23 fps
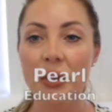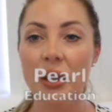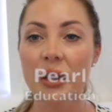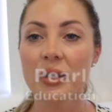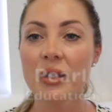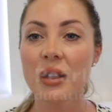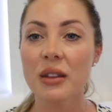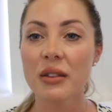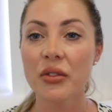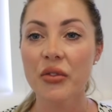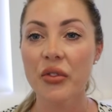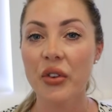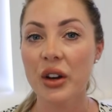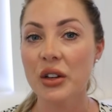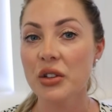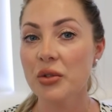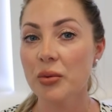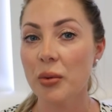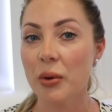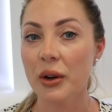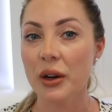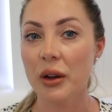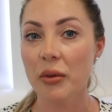There's
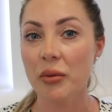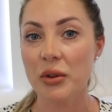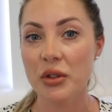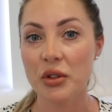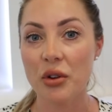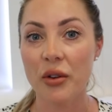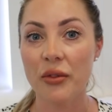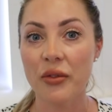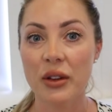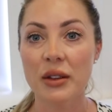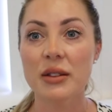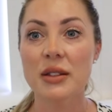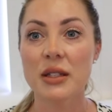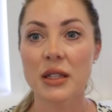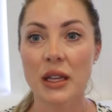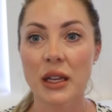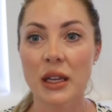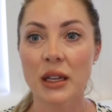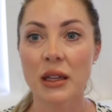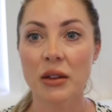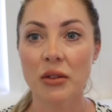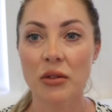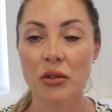freshwater, which
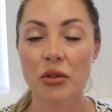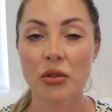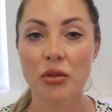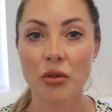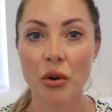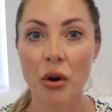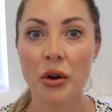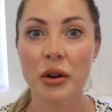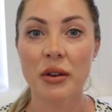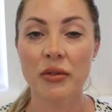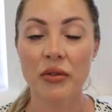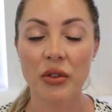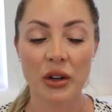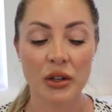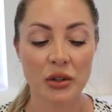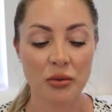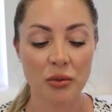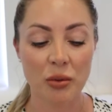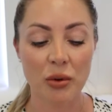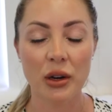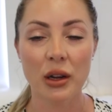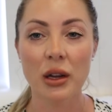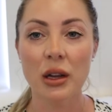obviously grown in
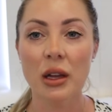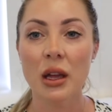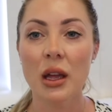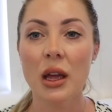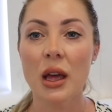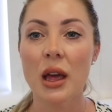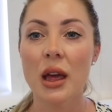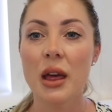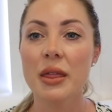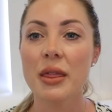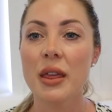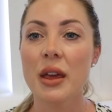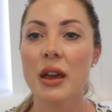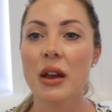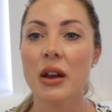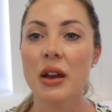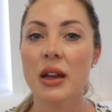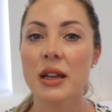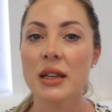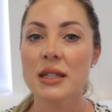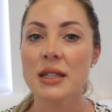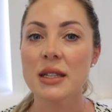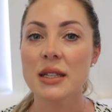freshwater. There
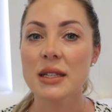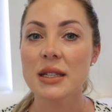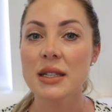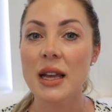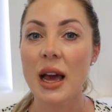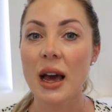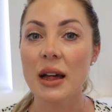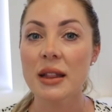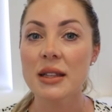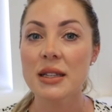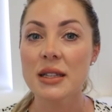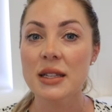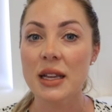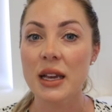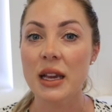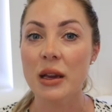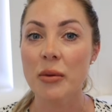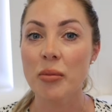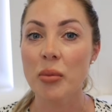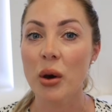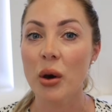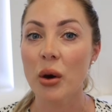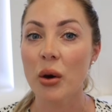is South
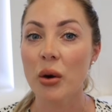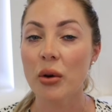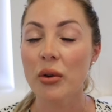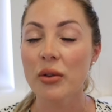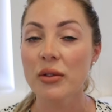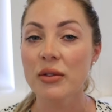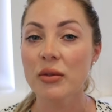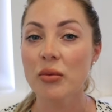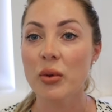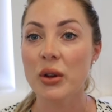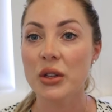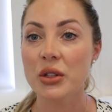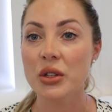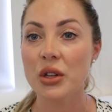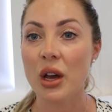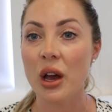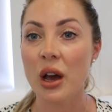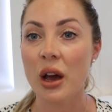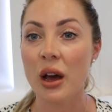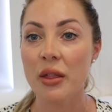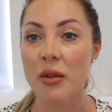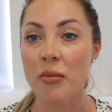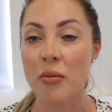Sea pearls, which
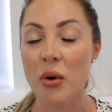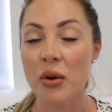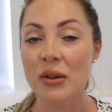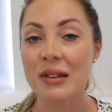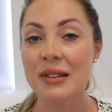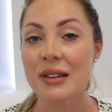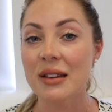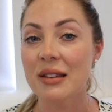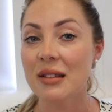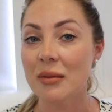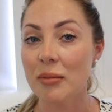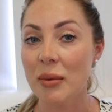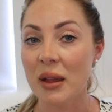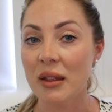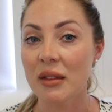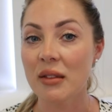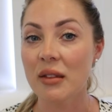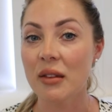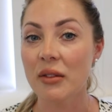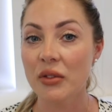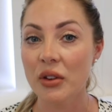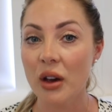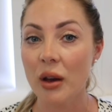are the most
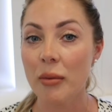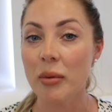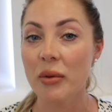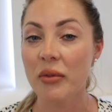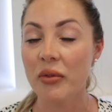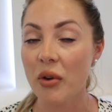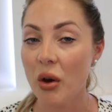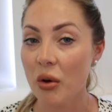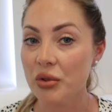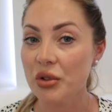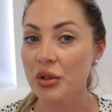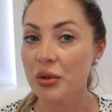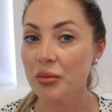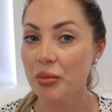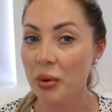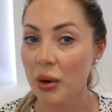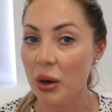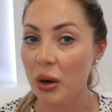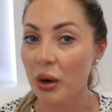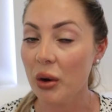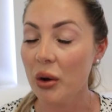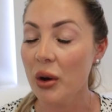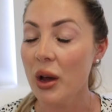expensive type of cultured
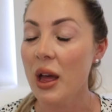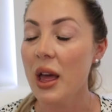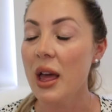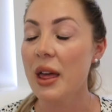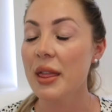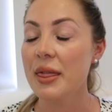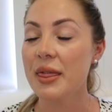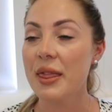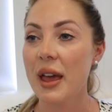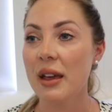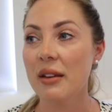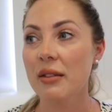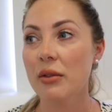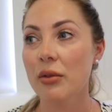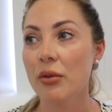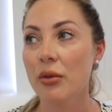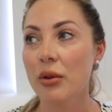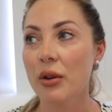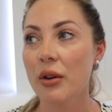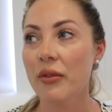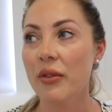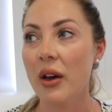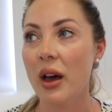pearl. They
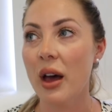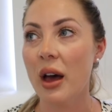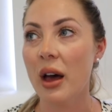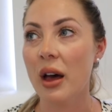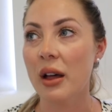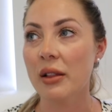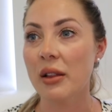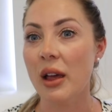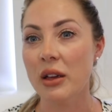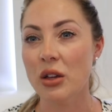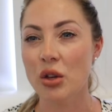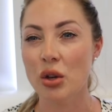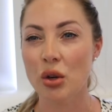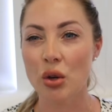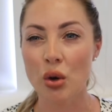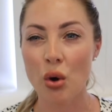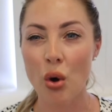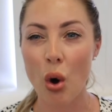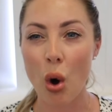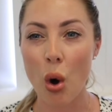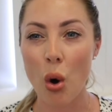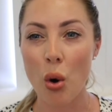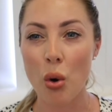sort of are like your
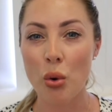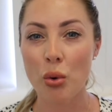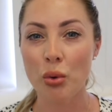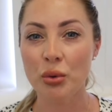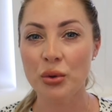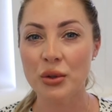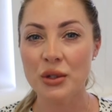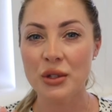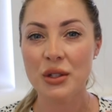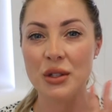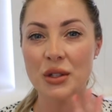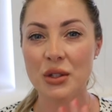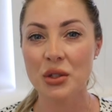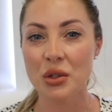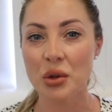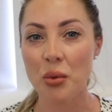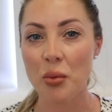golds to